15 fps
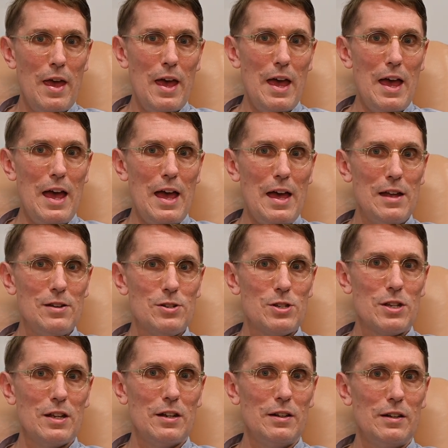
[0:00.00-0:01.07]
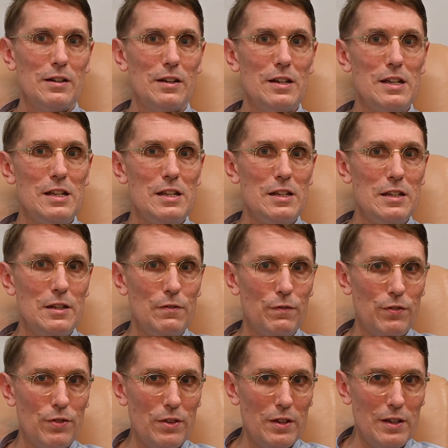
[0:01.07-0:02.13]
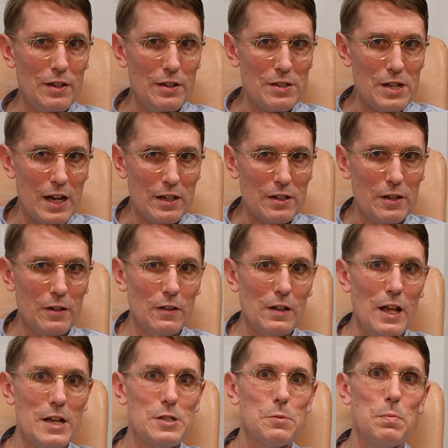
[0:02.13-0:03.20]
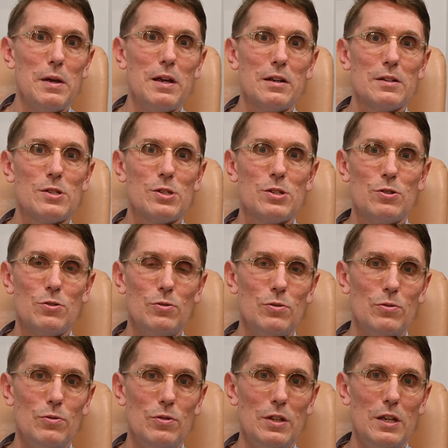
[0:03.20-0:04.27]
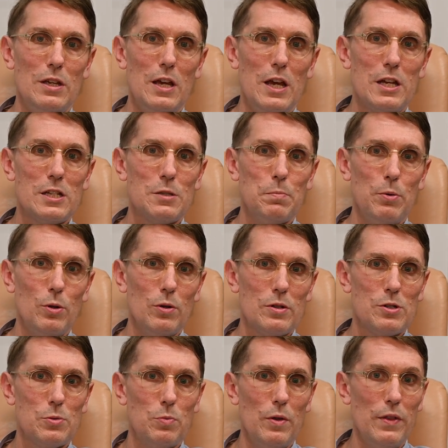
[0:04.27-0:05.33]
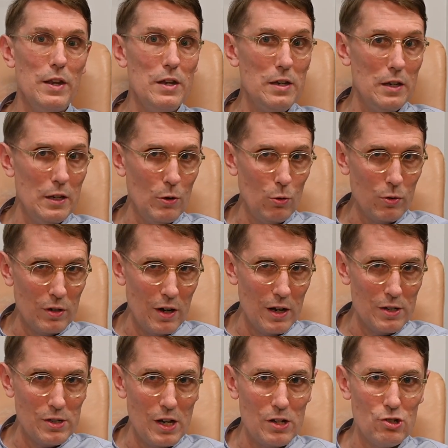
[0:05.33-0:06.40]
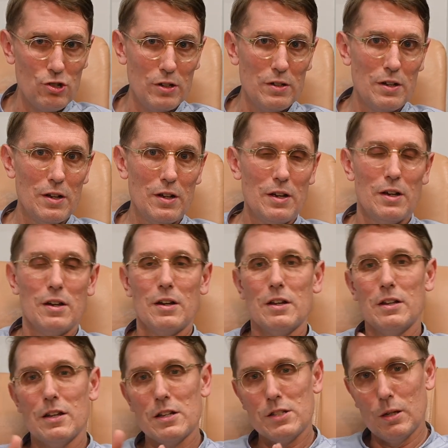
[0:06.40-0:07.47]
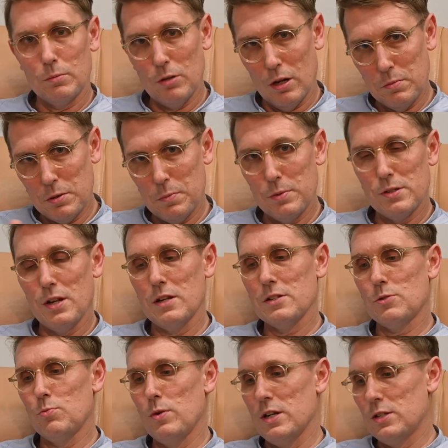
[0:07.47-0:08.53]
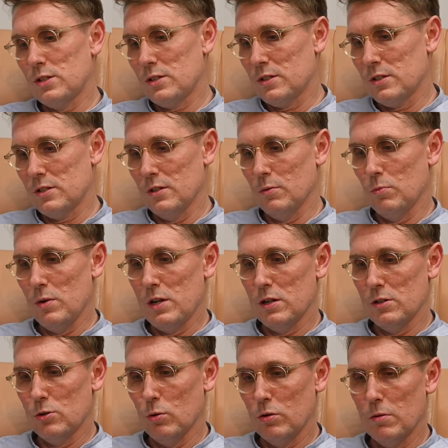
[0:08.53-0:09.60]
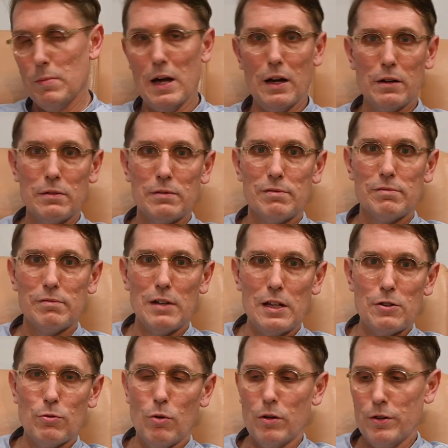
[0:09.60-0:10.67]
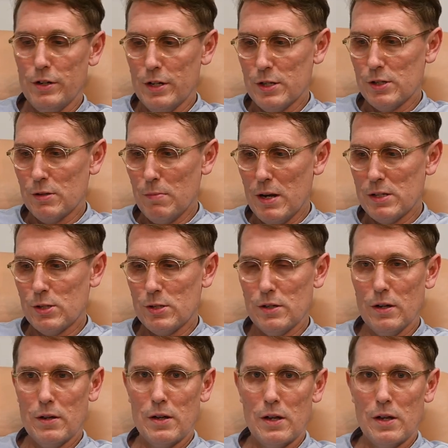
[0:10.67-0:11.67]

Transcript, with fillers: and can leave the technical aspects to the experts within the organization. That sometimes presents risks that we can talk about later on in the semester.